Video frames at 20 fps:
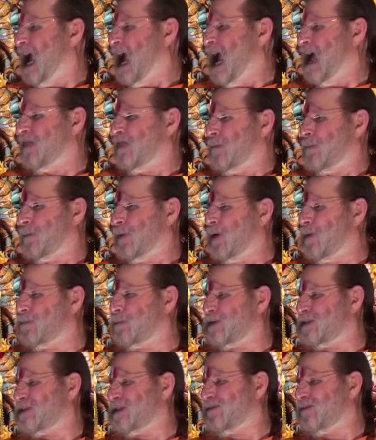And the
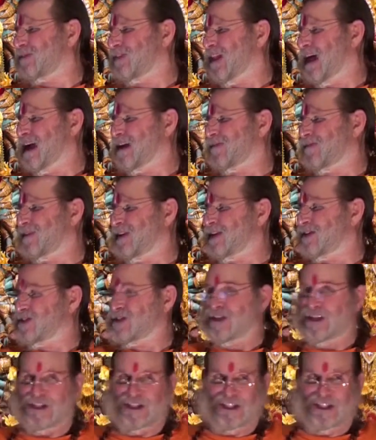purpose of life is to